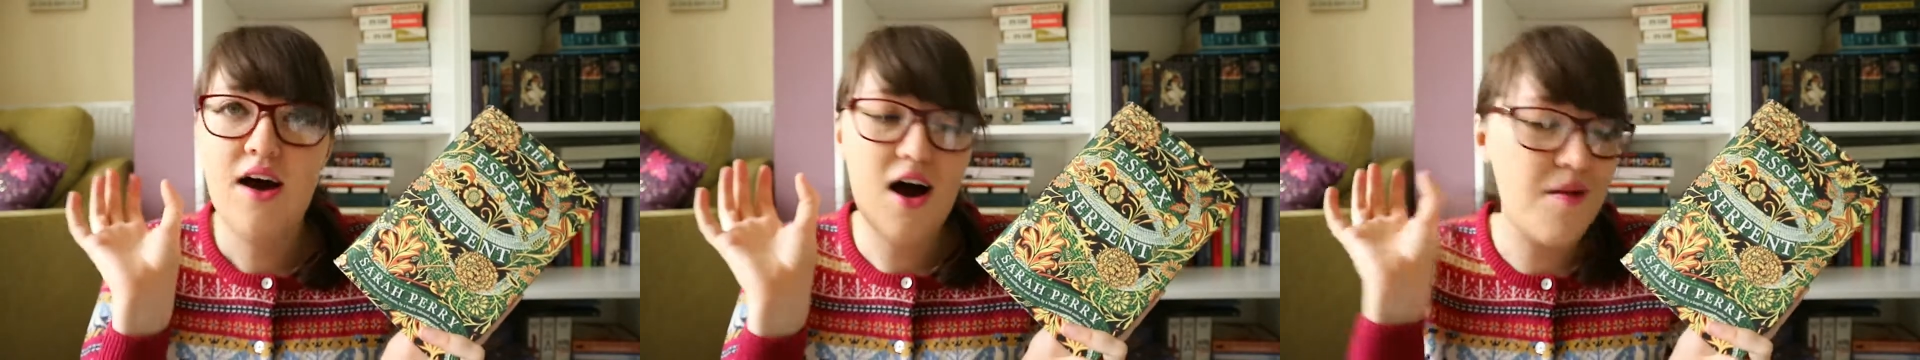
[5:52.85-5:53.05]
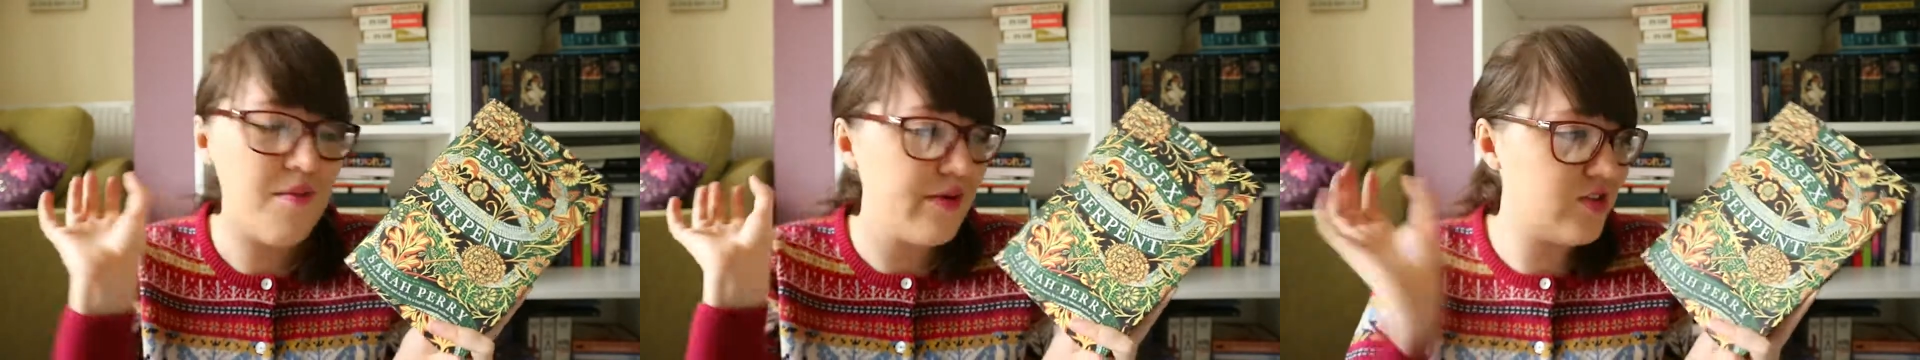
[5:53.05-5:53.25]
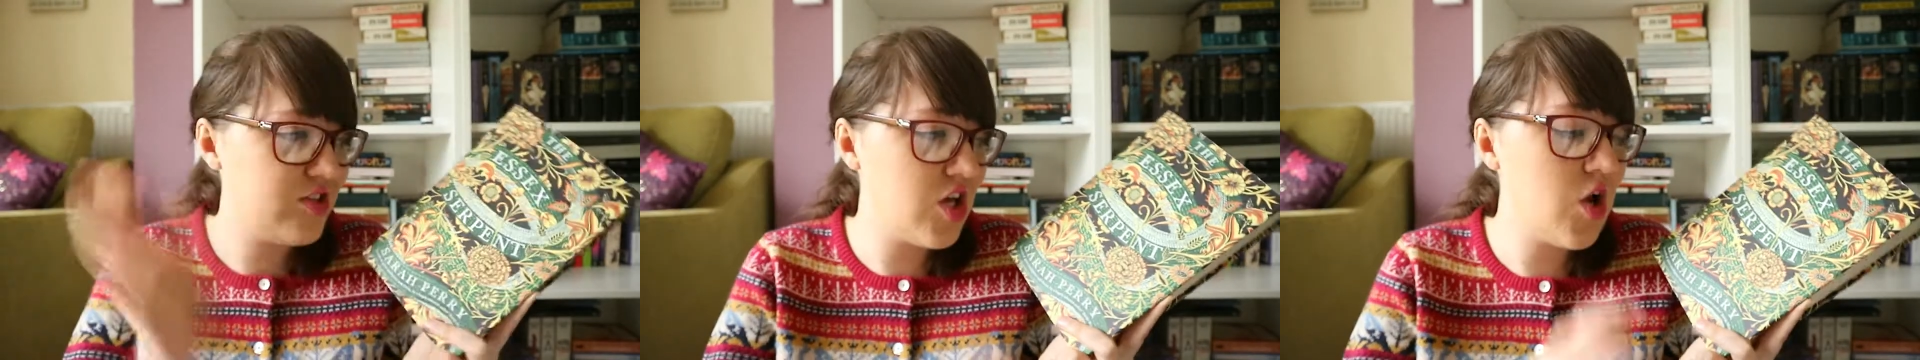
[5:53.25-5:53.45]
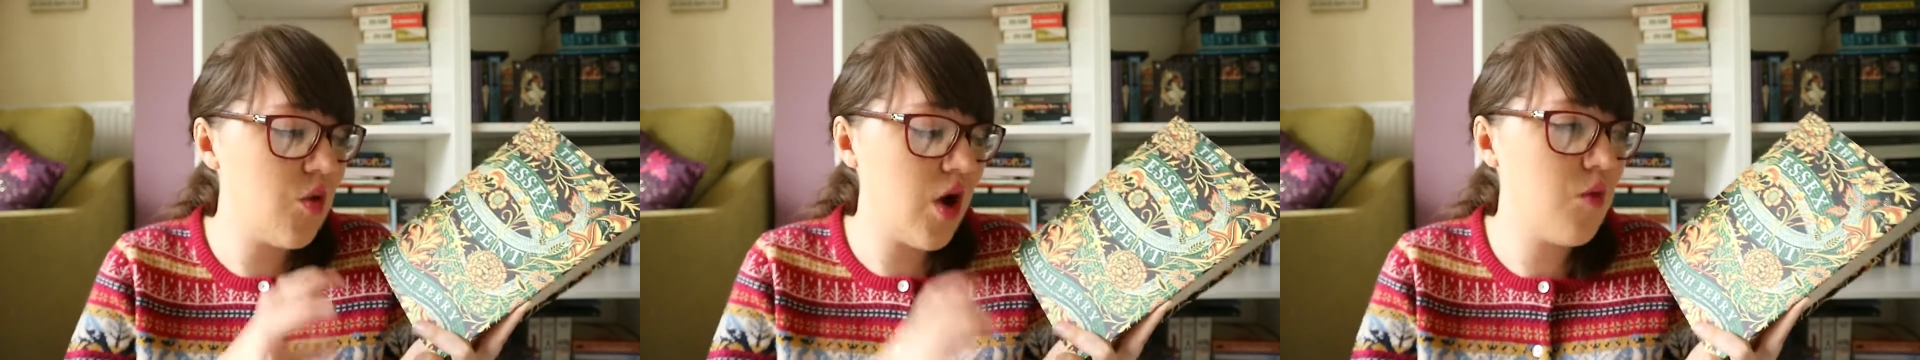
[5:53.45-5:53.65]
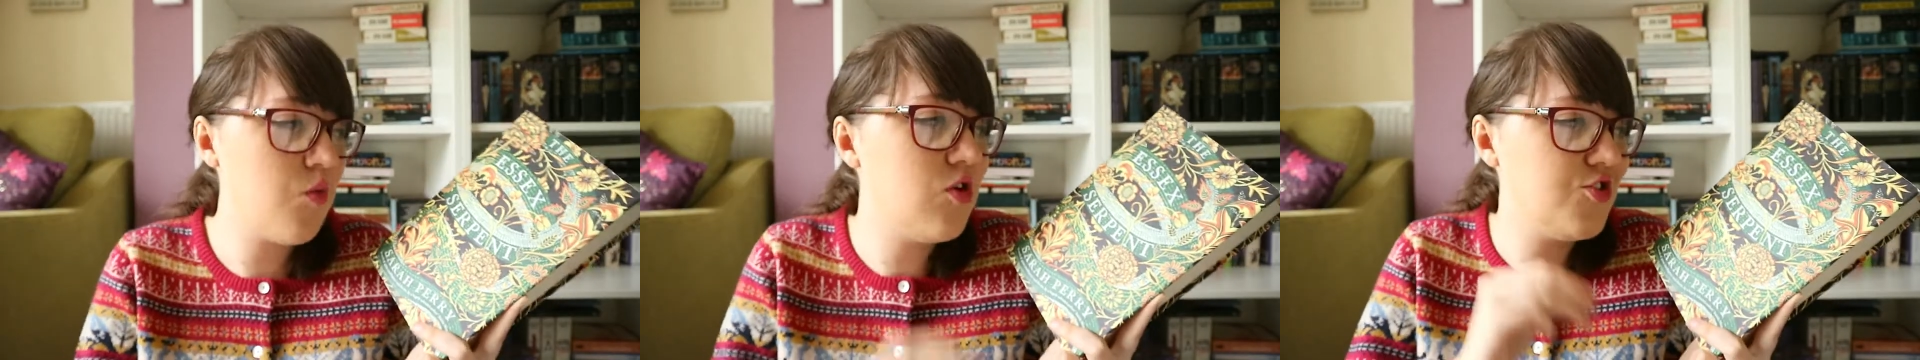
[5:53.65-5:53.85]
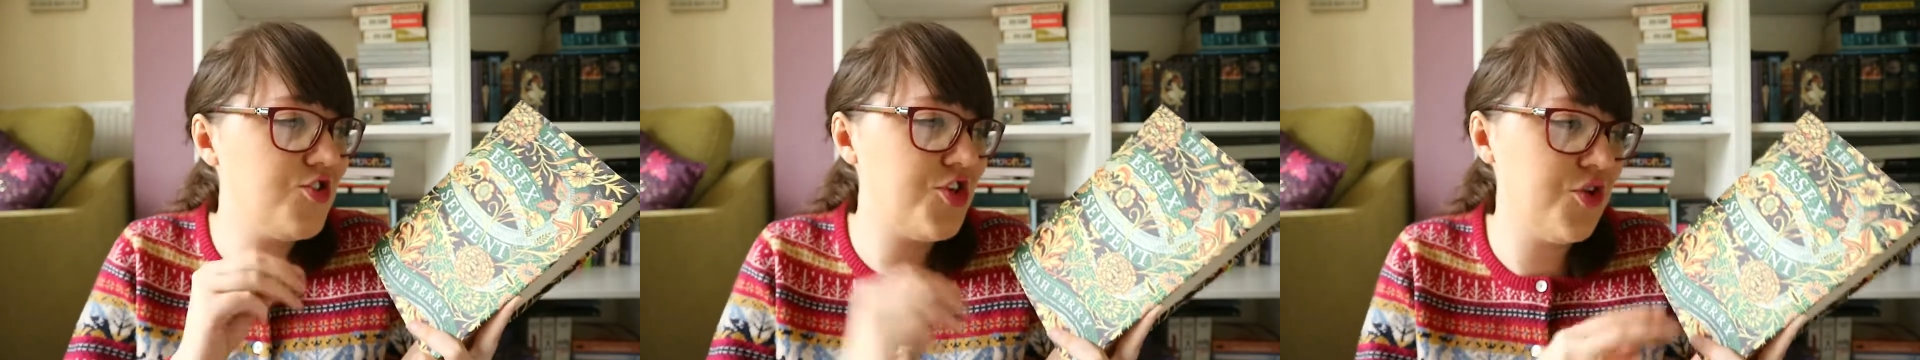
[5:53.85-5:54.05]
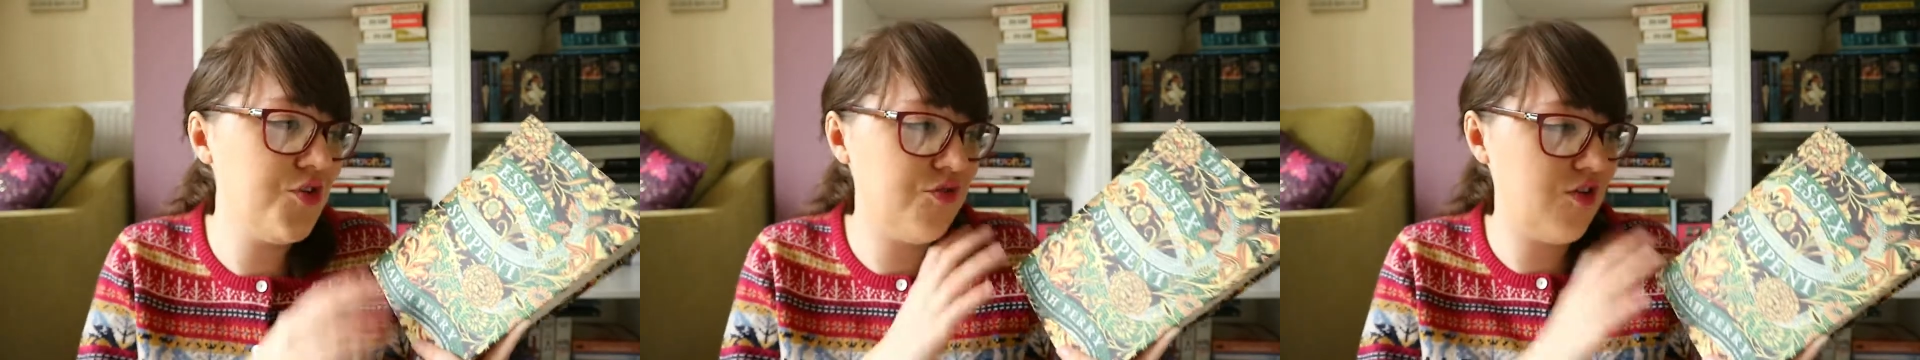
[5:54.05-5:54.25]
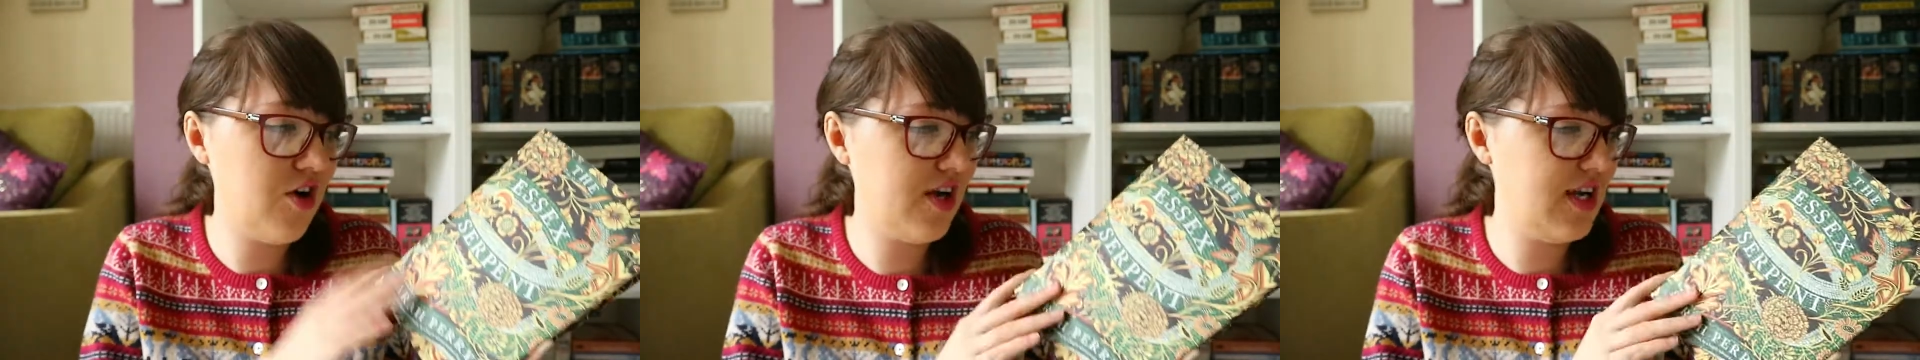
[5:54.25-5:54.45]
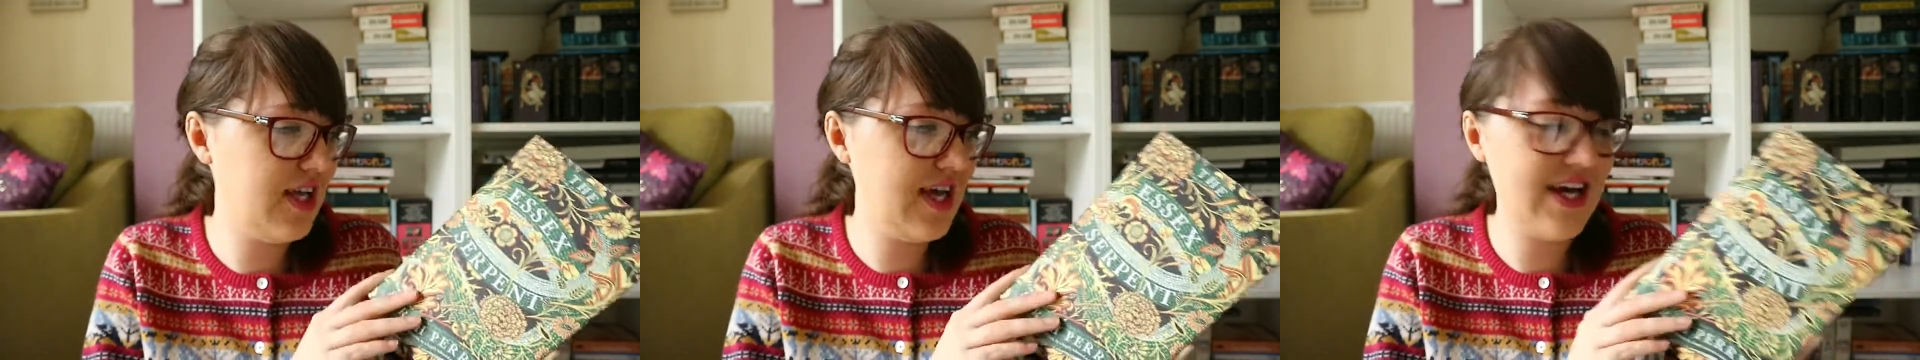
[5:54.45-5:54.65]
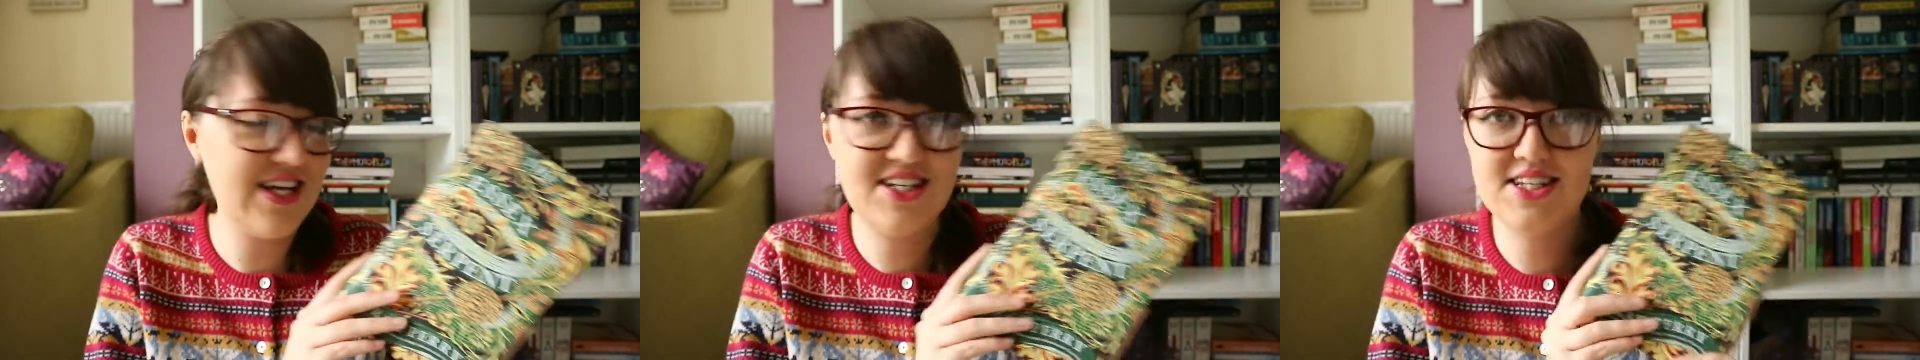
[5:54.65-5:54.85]
Um, so I want to finally
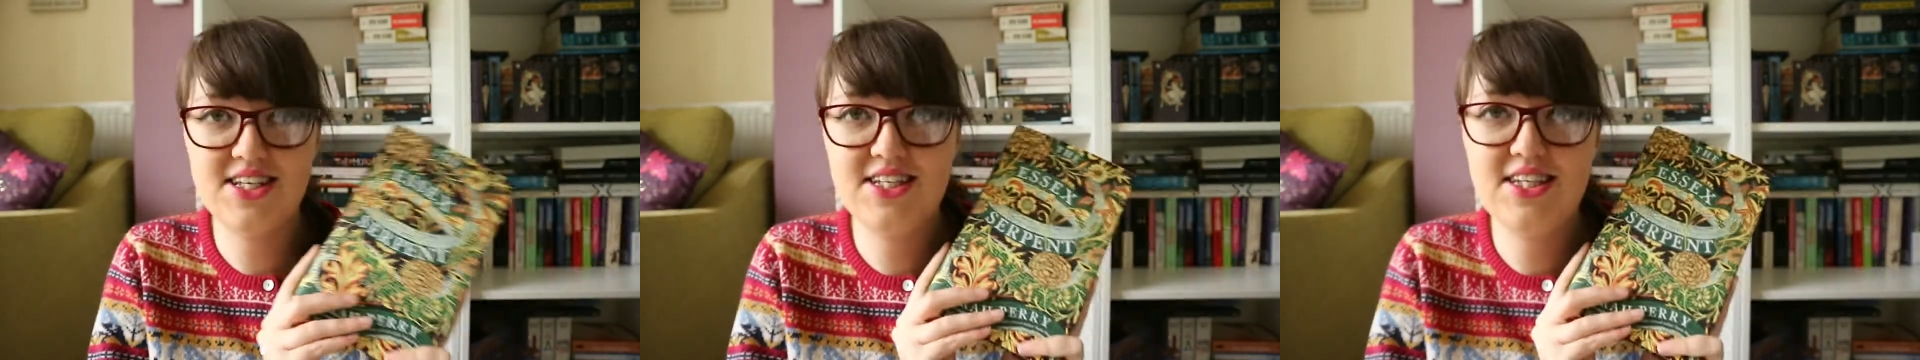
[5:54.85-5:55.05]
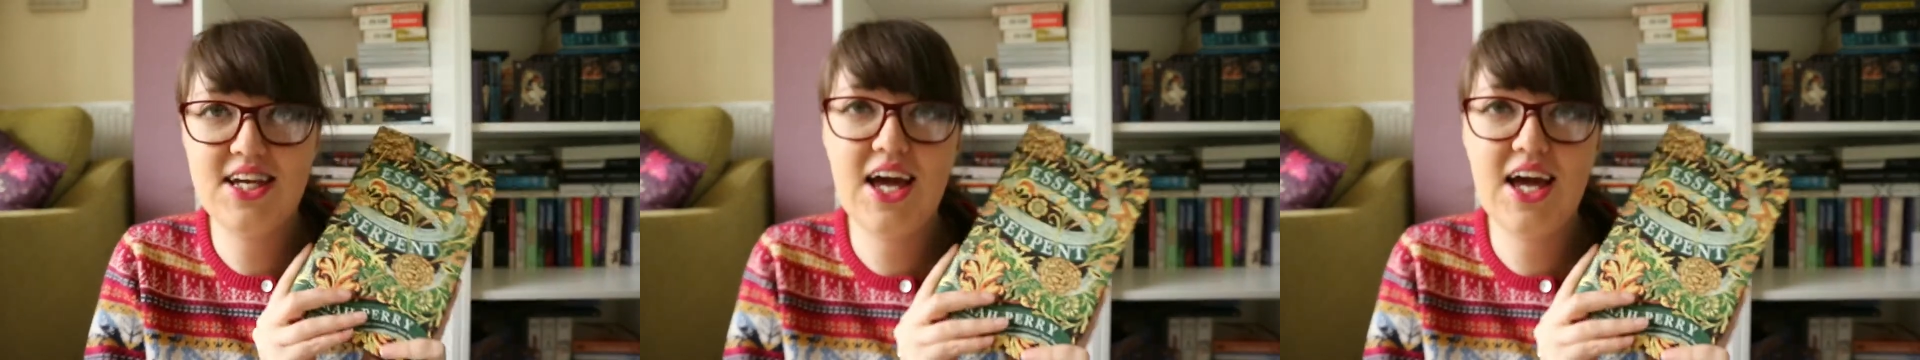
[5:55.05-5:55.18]
get to this.